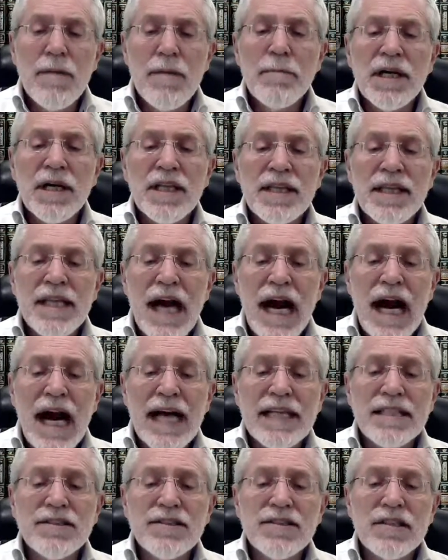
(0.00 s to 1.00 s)
but
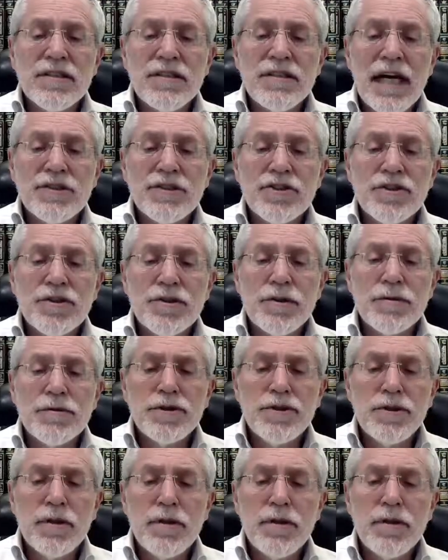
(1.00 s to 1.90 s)
not celestial